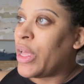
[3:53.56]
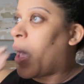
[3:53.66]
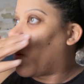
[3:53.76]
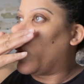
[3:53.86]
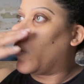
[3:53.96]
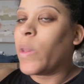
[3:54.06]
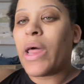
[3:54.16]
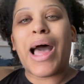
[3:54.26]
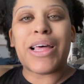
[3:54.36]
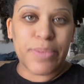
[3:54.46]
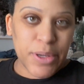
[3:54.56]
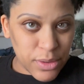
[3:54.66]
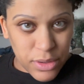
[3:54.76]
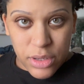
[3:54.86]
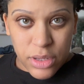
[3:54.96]
I'm going to go to the hospital.
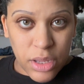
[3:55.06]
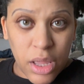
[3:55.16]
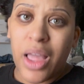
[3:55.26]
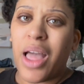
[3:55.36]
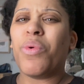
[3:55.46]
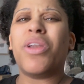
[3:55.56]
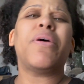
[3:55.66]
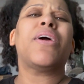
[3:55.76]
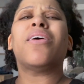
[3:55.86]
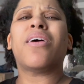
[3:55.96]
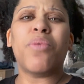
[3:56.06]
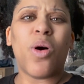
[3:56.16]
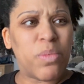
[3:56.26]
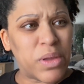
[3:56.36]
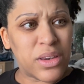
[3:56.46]
And what am I going to come
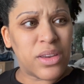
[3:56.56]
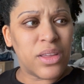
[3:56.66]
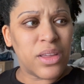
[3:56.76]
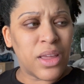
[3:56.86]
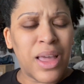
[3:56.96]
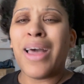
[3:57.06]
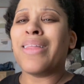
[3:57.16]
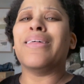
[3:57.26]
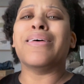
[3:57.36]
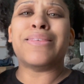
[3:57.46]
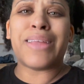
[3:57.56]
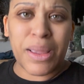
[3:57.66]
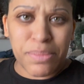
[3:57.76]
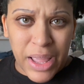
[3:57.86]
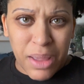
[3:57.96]
home in? The
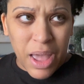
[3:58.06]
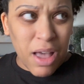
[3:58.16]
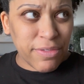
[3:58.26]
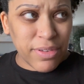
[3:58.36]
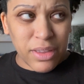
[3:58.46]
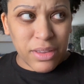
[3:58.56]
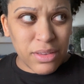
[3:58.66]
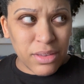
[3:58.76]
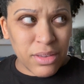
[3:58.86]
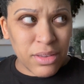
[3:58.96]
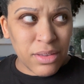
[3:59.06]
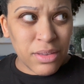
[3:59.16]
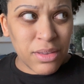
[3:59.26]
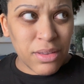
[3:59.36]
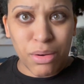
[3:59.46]
same damn outfit.
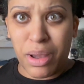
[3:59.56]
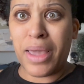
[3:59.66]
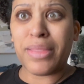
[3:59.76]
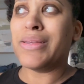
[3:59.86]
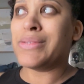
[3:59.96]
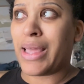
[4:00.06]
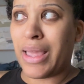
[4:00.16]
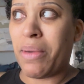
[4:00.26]
Okay? The same